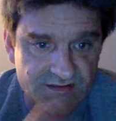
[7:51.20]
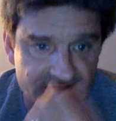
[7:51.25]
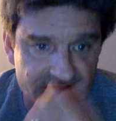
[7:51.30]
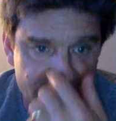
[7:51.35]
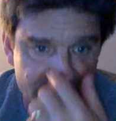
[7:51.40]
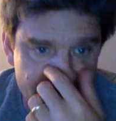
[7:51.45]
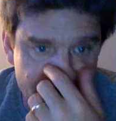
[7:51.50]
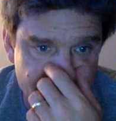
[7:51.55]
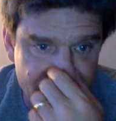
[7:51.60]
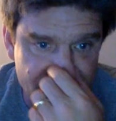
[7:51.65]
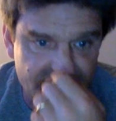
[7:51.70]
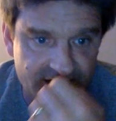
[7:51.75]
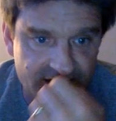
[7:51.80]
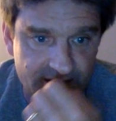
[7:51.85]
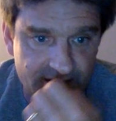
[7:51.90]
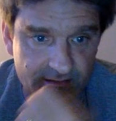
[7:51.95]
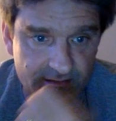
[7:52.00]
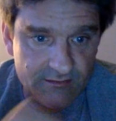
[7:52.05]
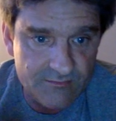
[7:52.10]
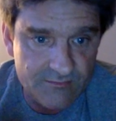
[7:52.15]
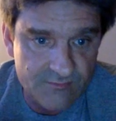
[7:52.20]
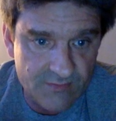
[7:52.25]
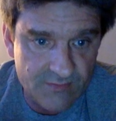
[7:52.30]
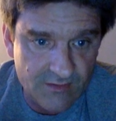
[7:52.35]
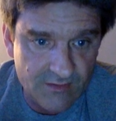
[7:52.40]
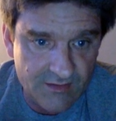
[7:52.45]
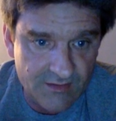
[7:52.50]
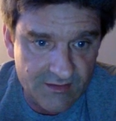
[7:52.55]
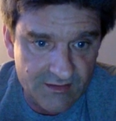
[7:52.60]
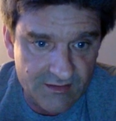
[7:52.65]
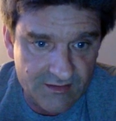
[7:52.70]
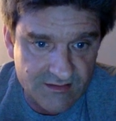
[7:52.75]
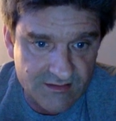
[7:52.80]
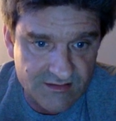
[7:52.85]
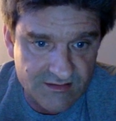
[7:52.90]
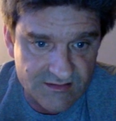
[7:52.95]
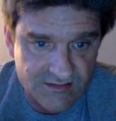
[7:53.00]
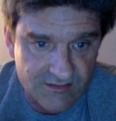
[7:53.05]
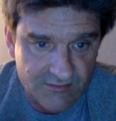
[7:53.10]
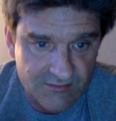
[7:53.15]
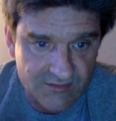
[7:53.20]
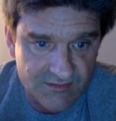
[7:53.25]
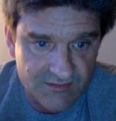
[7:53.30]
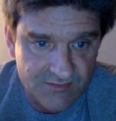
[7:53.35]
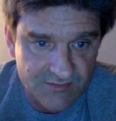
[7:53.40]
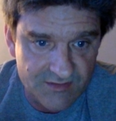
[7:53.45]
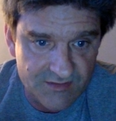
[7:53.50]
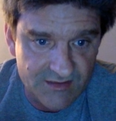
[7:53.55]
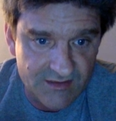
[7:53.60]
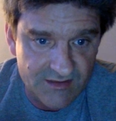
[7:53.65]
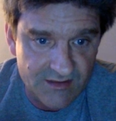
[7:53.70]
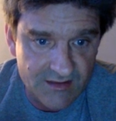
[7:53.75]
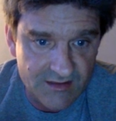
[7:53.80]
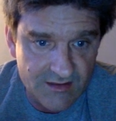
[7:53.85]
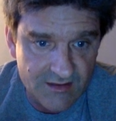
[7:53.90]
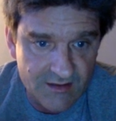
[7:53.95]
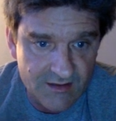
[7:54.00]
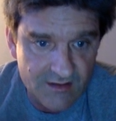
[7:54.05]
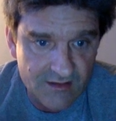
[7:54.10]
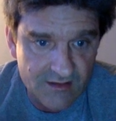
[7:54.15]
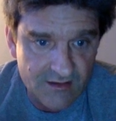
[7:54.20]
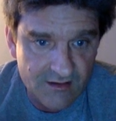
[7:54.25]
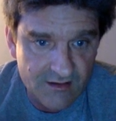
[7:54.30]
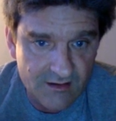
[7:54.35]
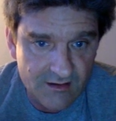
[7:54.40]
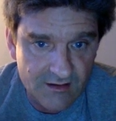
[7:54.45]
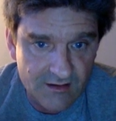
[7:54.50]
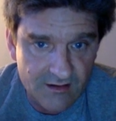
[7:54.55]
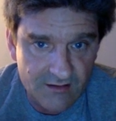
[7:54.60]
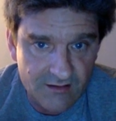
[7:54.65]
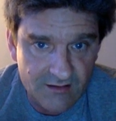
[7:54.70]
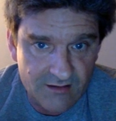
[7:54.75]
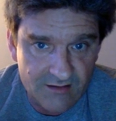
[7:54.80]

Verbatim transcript: Insider, I think this is going to be uh, a lot